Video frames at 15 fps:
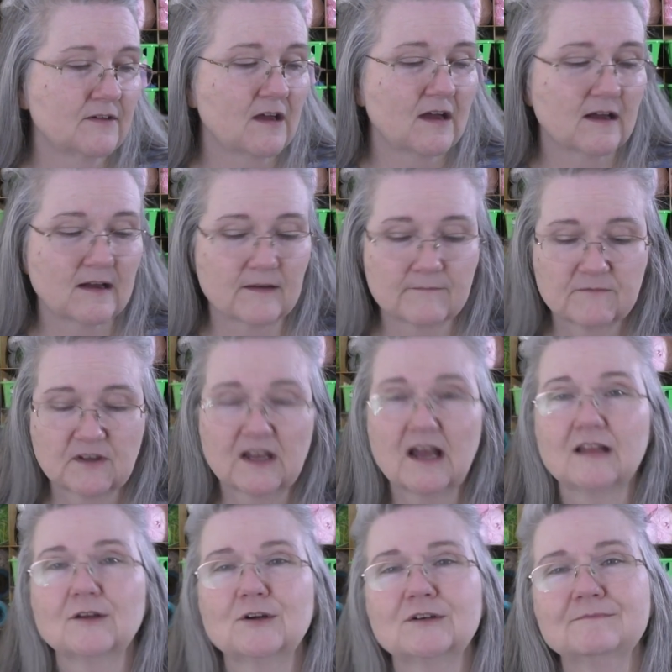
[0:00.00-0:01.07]
uh, the
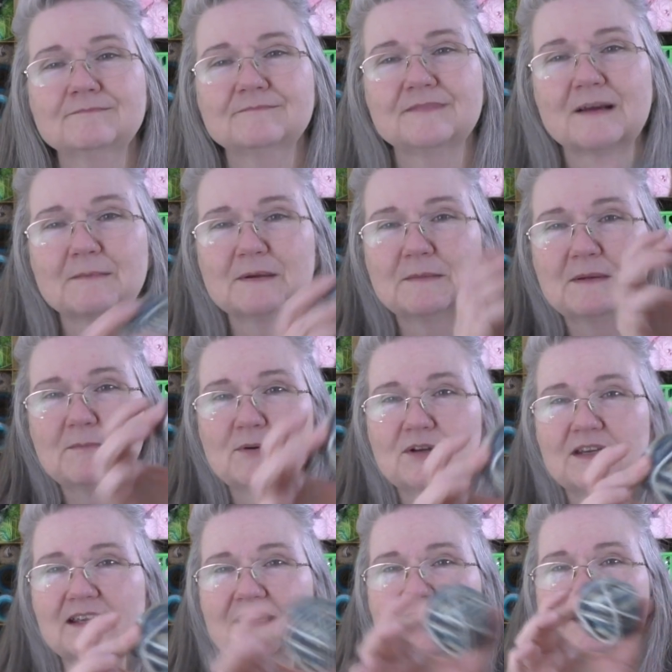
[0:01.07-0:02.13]
color that I'm going to be
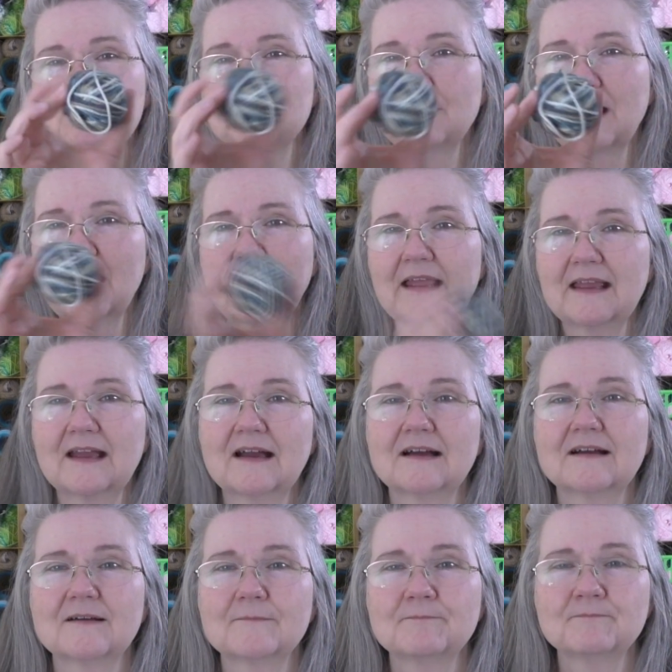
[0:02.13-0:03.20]
putting into my
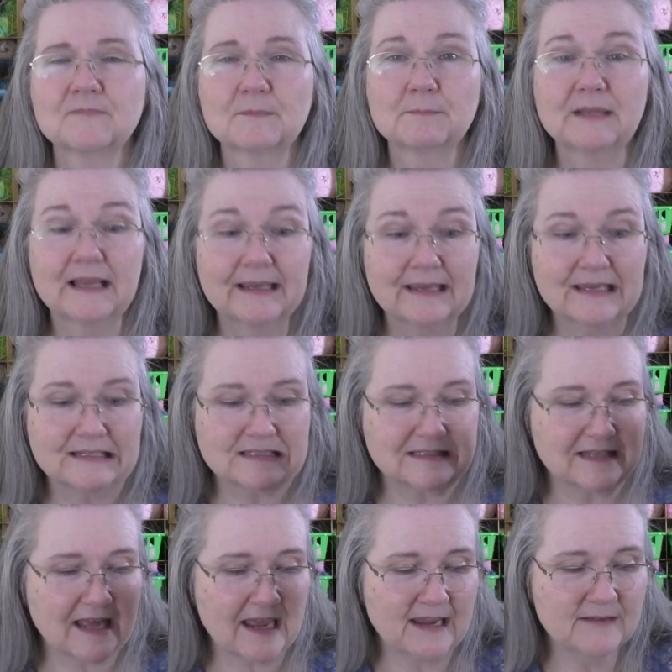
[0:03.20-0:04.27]
uh, blanket
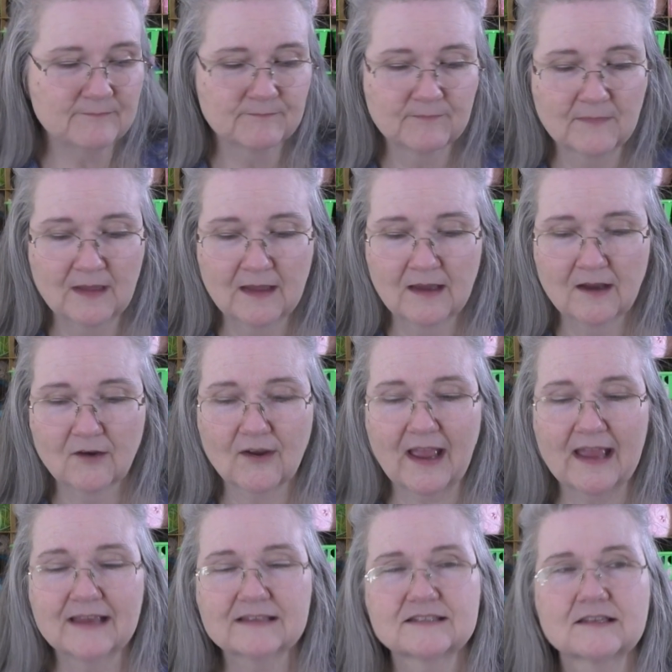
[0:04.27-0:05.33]
today.
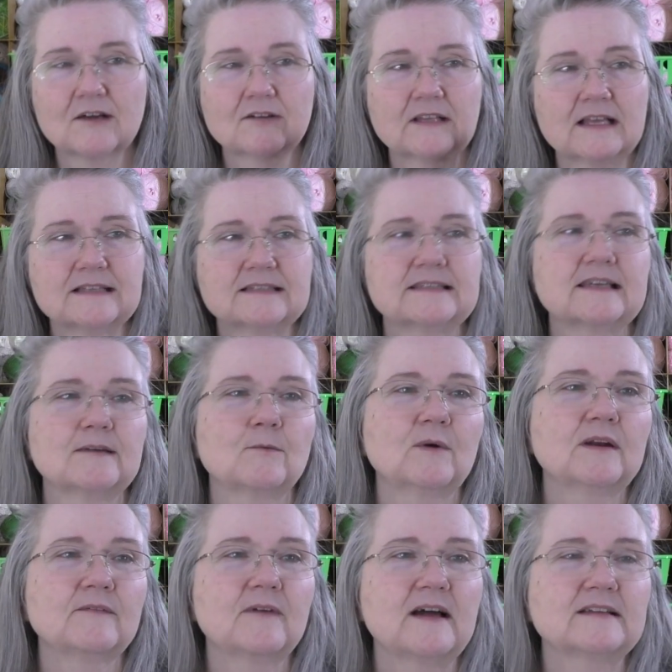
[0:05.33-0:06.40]
Okay, so let's see.
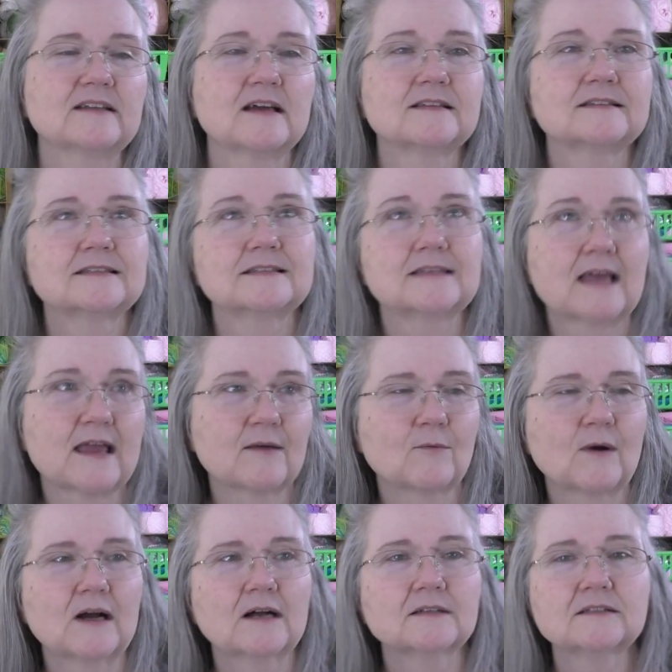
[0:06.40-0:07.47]
What have I done today?
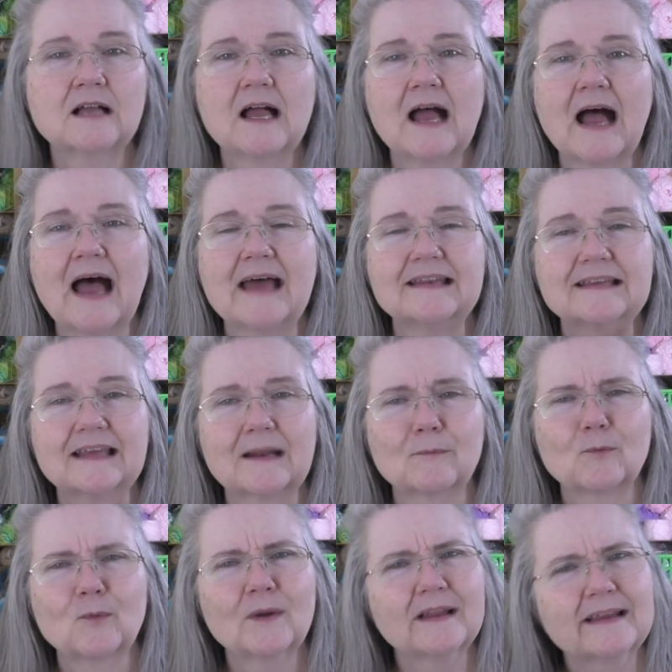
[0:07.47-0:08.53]
Well, I had to get up
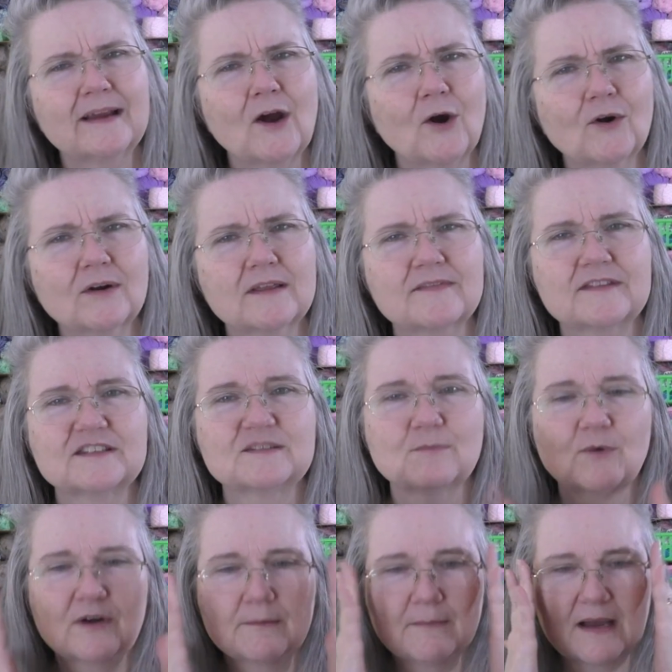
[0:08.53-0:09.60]
really early this
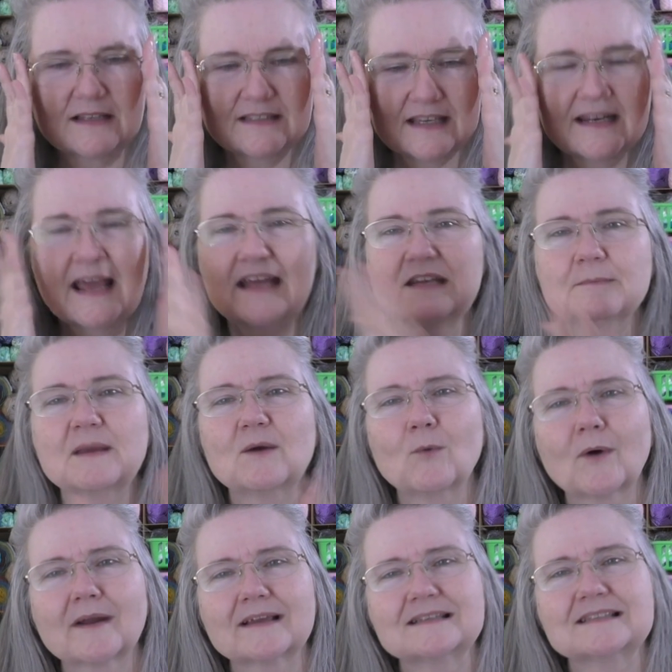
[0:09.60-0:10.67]
morning. My son had to be at
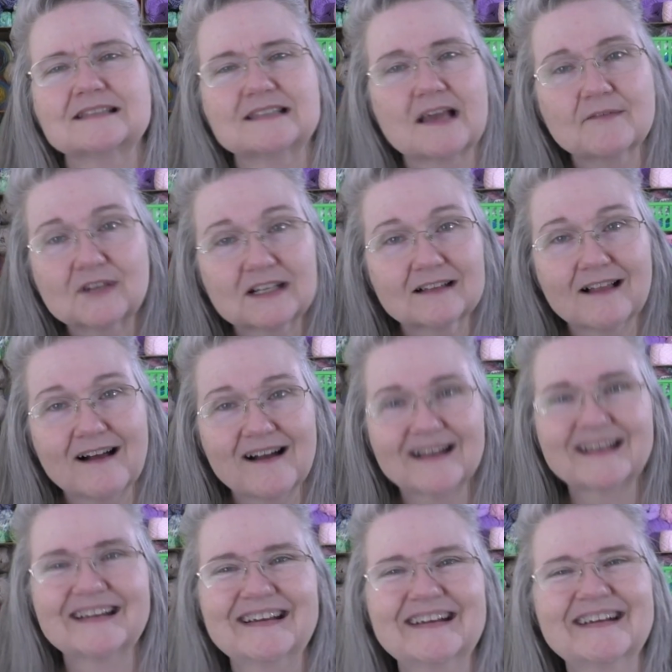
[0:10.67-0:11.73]
work at 7 o'clock.